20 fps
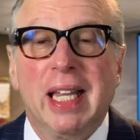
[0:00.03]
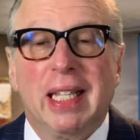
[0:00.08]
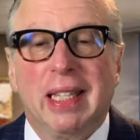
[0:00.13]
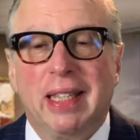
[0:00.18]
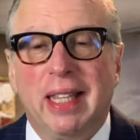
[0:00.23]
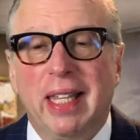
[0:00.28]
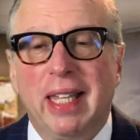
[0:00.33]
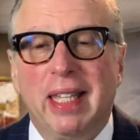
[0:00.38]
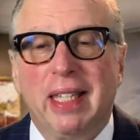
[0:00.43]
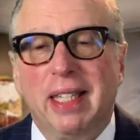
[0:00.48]
The
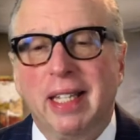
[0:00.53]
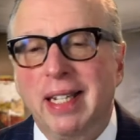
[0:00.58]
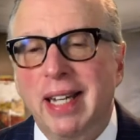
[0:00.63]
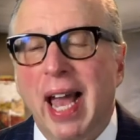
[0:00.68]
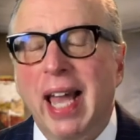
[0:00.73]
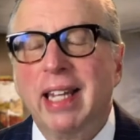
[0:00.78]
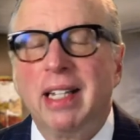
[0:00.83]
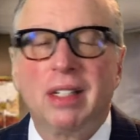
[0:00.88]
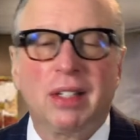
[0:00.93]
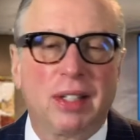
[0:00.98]

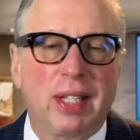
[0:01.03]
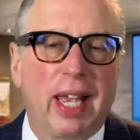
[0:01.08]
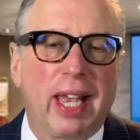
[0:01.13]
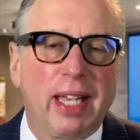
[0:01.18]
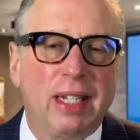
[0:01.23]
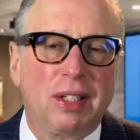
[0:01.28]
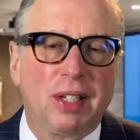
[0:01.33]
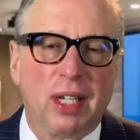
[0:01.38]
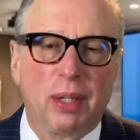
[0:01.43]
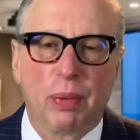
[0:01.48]
United
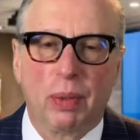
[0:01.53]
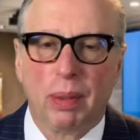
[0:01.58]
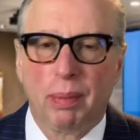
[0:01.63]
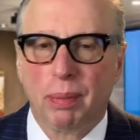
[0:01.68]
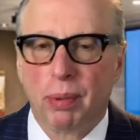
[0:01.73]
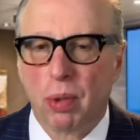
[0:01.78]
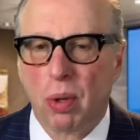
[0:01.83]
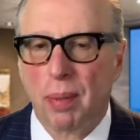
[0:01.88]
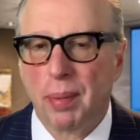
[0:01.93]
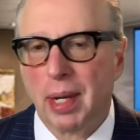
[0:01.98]
States Equal
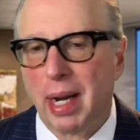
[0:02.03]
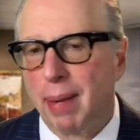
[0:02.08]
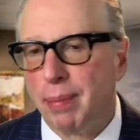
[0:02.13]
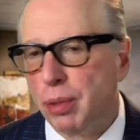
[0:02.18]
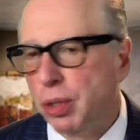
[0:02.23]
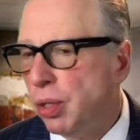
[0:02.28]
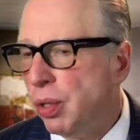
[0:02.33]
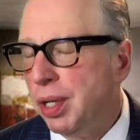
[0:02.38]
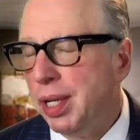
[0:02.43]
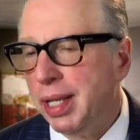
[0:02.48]
Employment
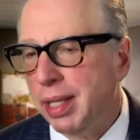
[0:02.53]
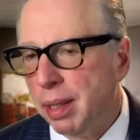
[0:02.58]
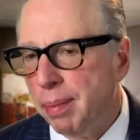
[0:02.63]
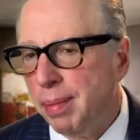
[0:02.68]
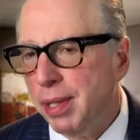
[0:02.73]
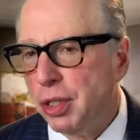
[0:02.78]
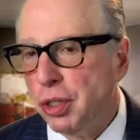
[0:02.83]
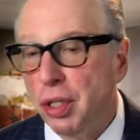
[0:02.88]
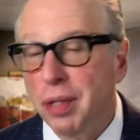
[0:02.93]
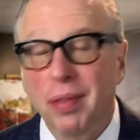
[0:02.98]
Opportunity
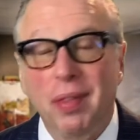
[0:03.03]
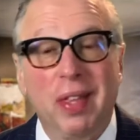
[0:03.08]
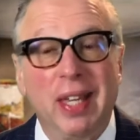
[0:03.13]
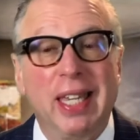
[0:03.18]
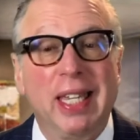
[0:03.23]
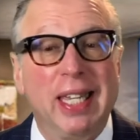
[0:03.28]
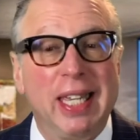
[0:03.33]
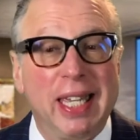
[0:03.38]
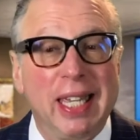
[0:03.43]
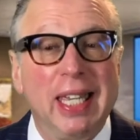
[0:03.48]
Commission, the
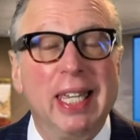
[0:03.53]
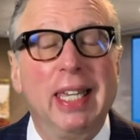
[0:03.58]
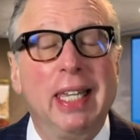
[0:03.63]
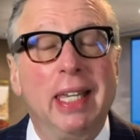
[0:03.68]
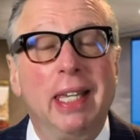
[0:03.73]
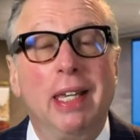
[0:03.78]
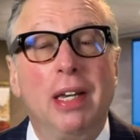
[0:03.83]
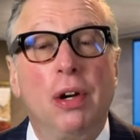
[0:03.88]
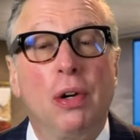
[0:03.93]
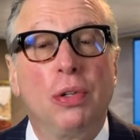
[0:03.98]

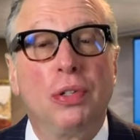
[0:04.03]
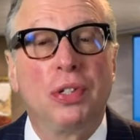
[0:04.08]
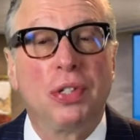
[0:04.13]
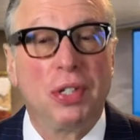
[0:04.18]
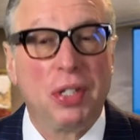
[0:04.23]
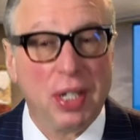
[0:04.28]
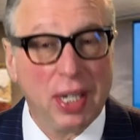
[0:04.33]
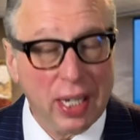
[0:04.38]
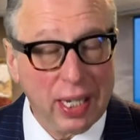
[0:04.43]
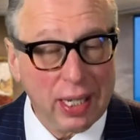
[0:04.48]

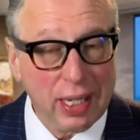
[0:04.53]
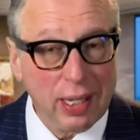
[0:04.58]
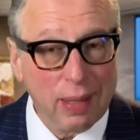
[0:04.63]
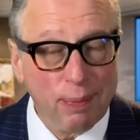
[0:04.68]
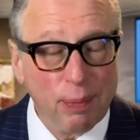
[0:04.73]
EEOC,